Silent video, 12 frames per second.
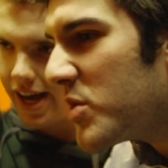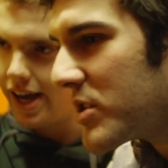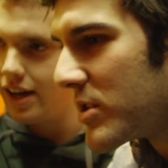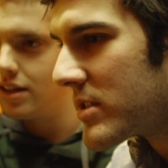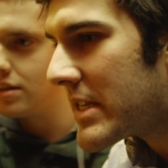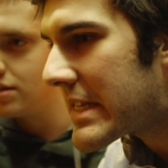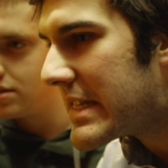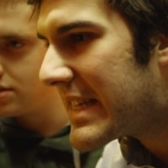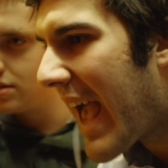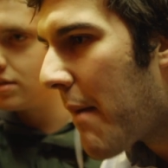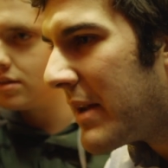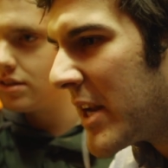losers
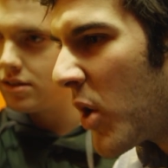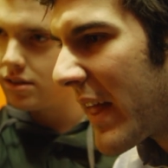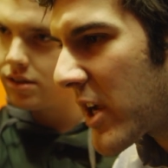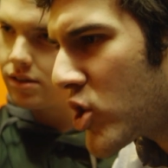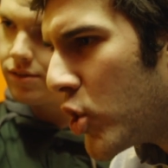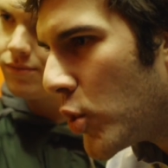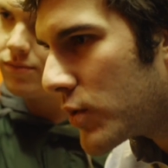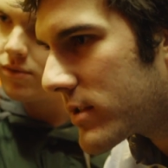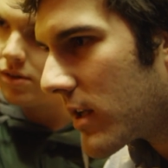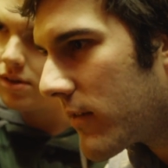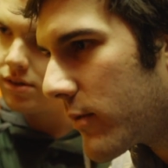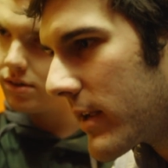contaminate all that cool
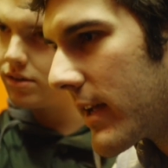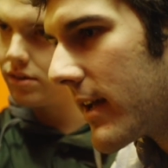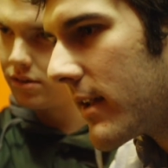stuff we